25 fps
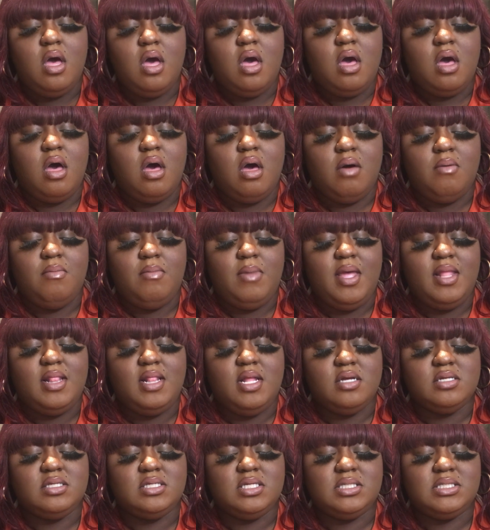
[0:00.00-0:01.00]
um, and
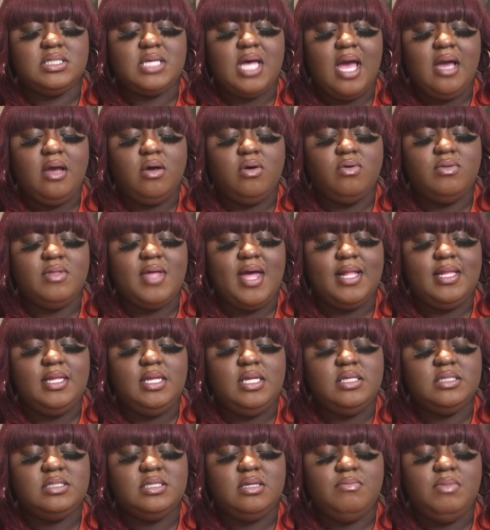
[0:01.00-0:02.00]
there's a cycle that
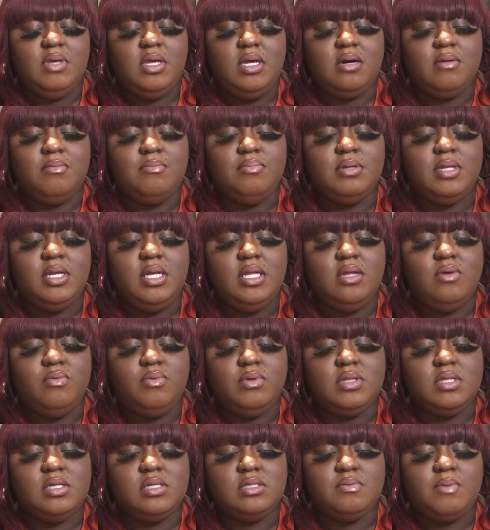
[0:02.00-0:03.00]
needs to be completed
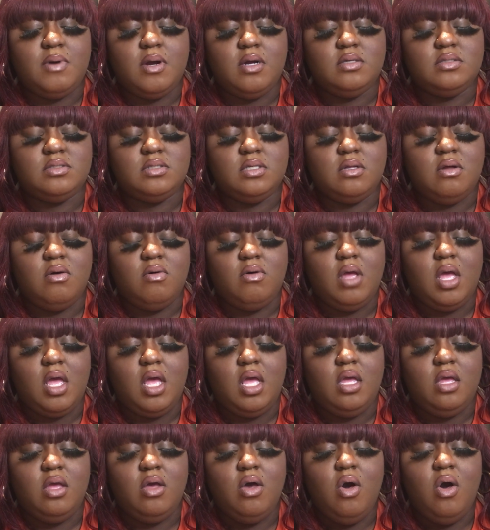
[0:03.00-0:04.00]
with this person
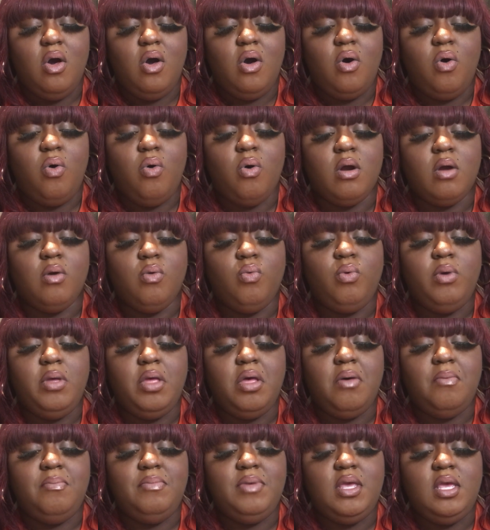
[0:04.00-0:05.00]
okay or it
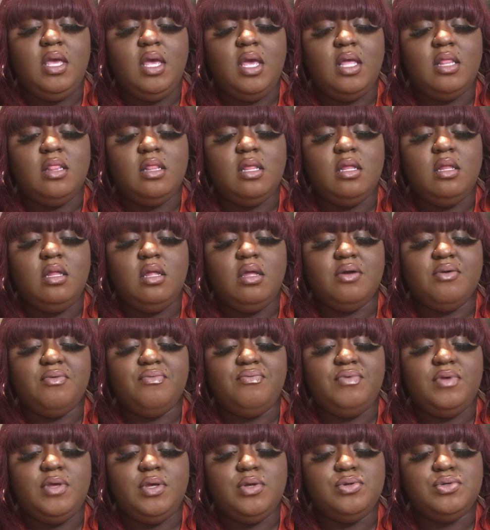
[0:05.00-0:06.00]
will be in the near
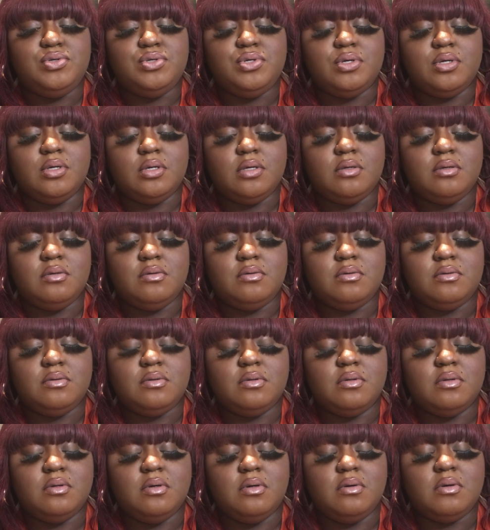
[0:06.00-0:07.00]
future
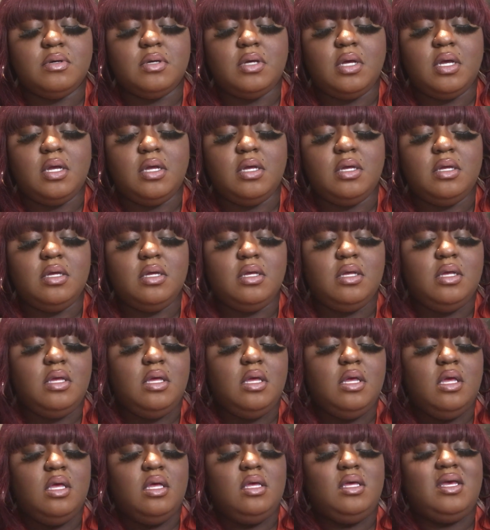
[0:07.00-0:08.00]
Okay.
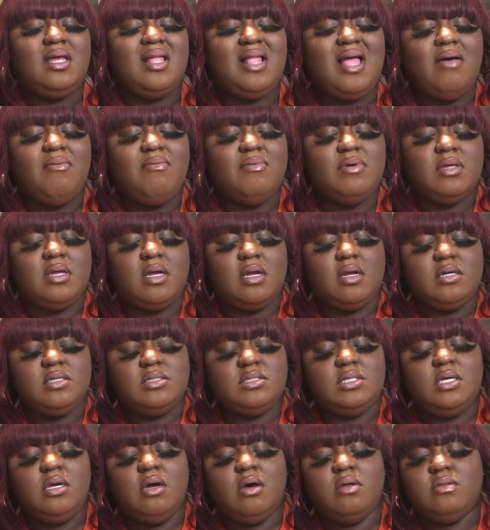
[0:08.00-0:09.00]
Can I have
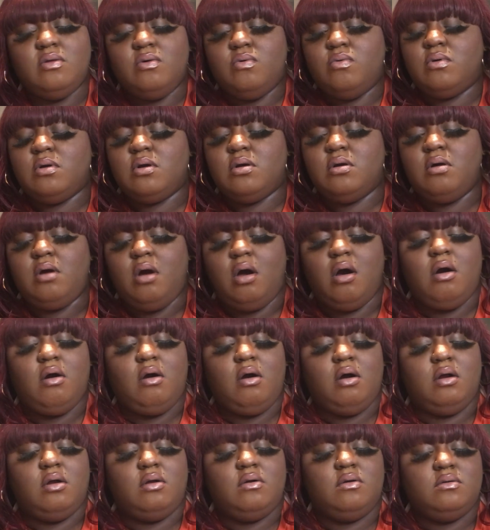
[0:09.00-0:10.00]
clarity on the world
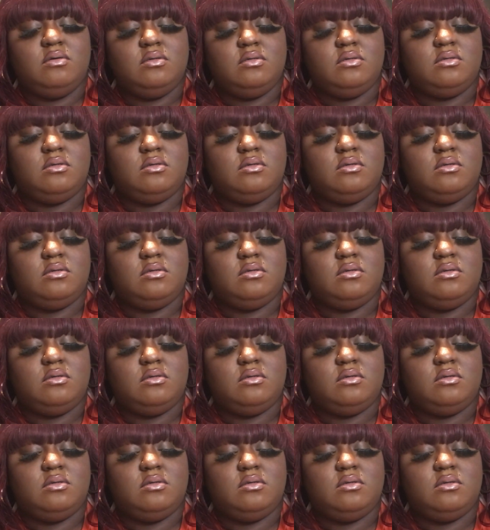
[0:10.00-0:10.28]
card?